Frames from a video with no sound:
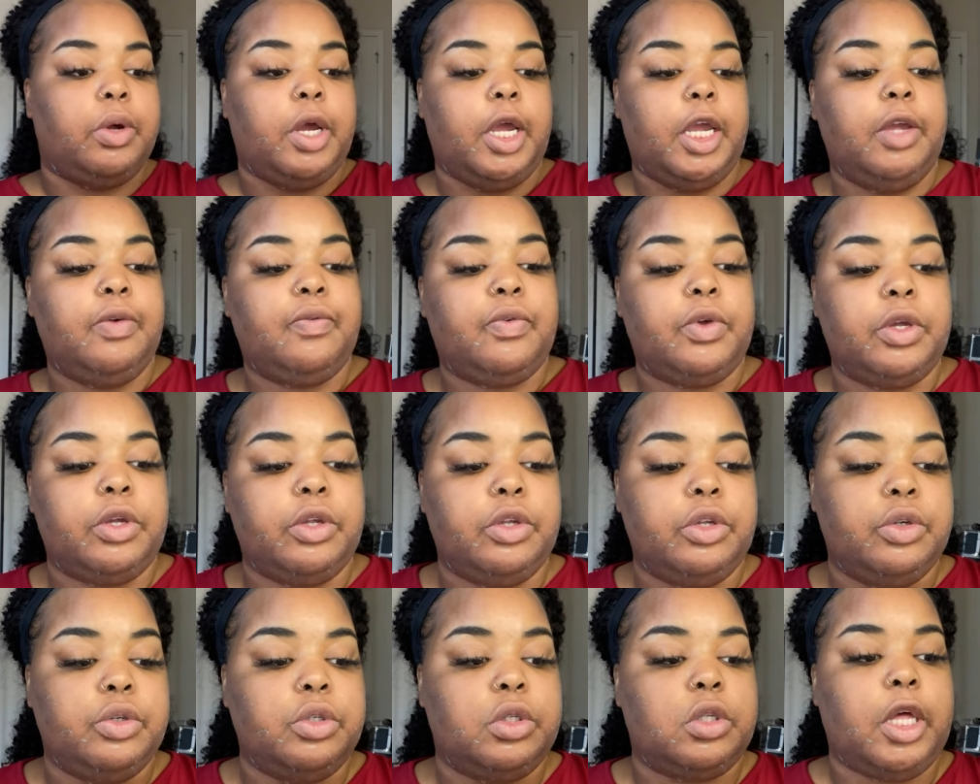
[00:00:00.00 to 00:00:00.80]
I
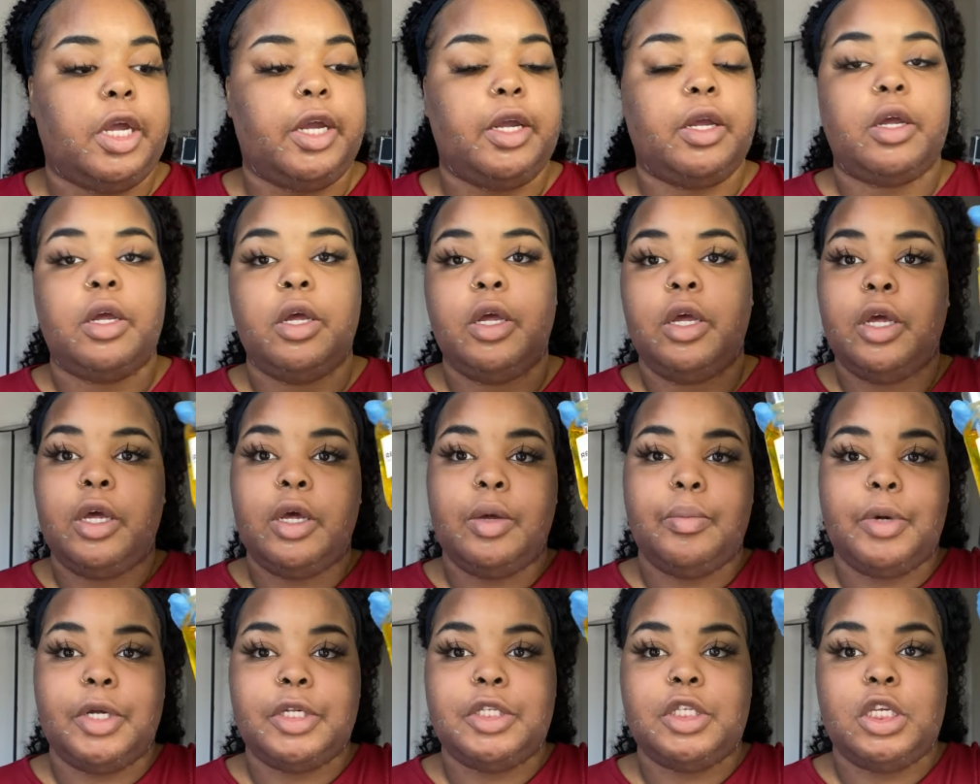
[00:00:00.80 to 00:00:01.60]
even use like
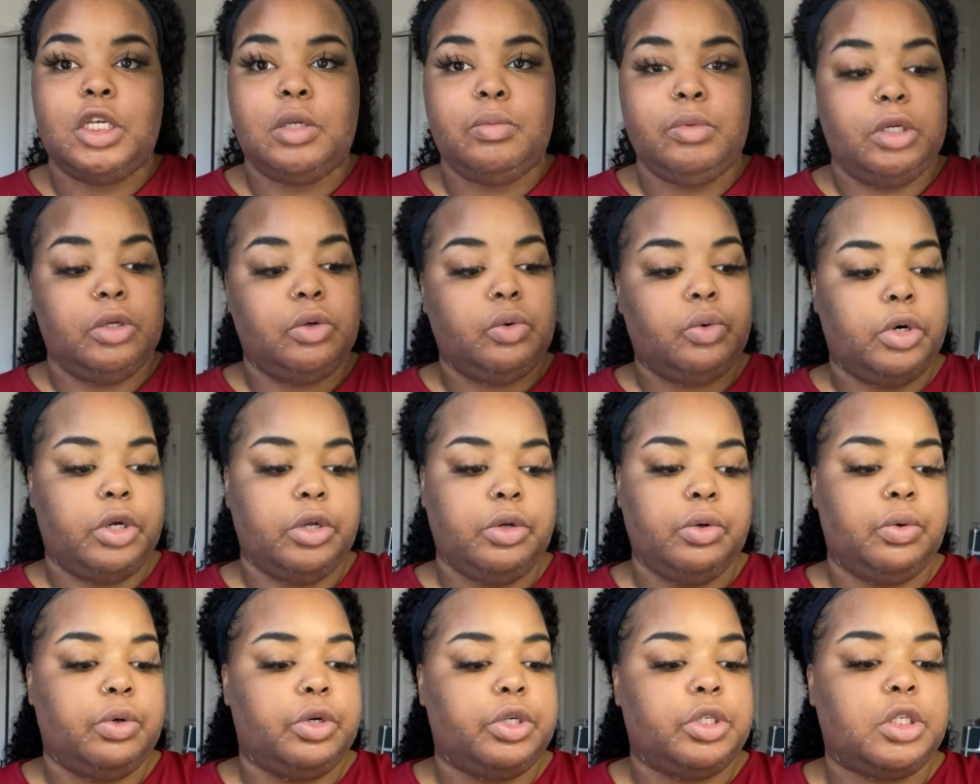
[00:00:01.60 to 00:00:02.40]
my teamy
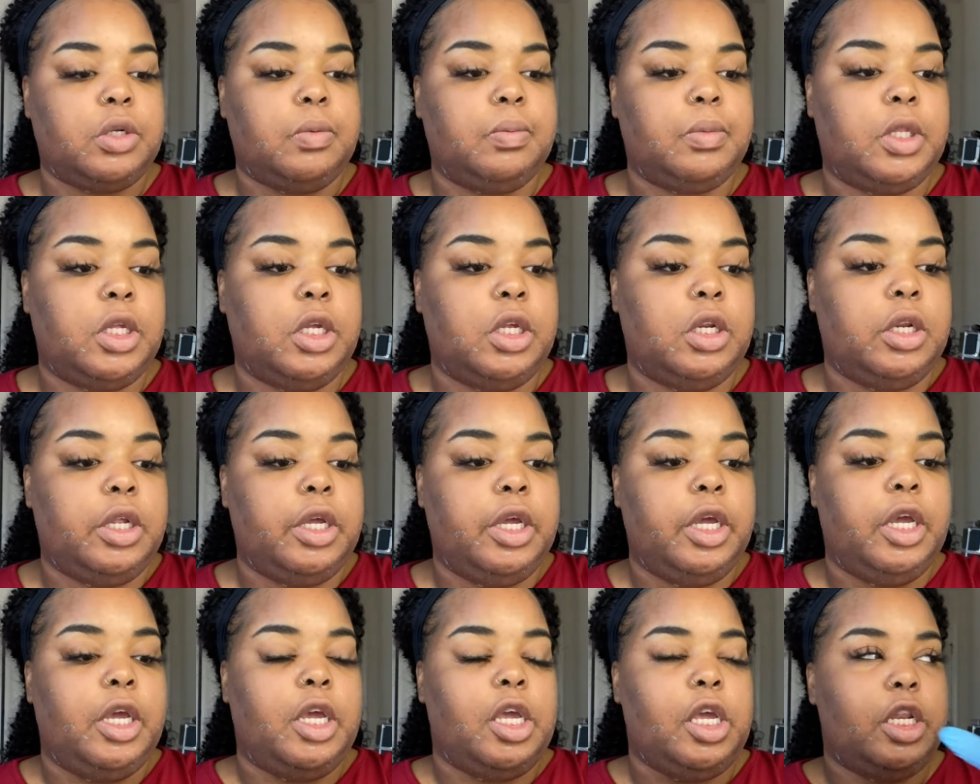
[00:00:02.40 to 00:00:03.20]
oil or something.